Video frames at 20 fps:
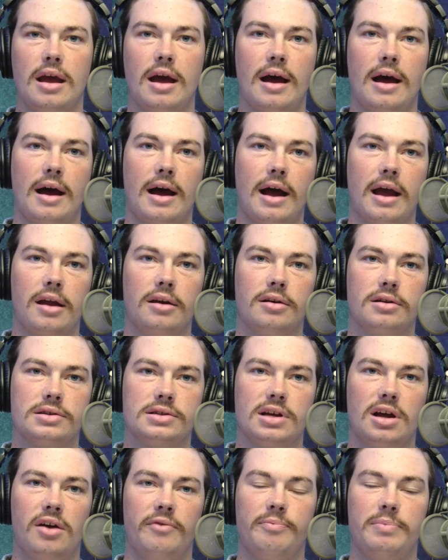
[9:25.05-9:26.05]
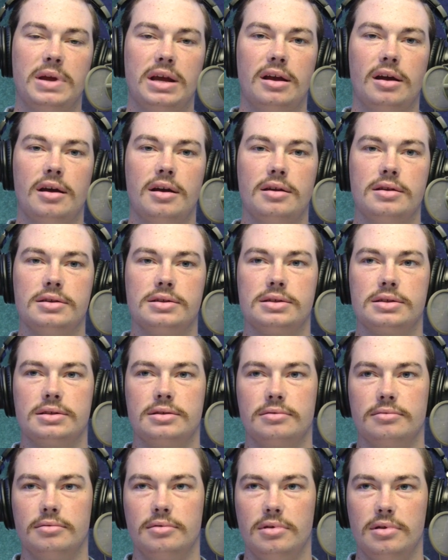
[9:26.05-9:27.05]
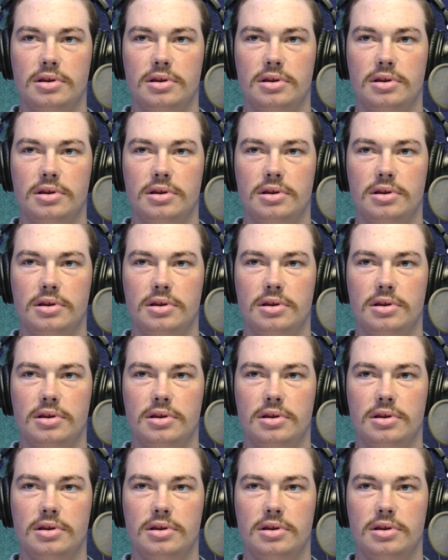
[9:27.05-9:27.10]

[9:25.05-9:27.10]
get high on yourself because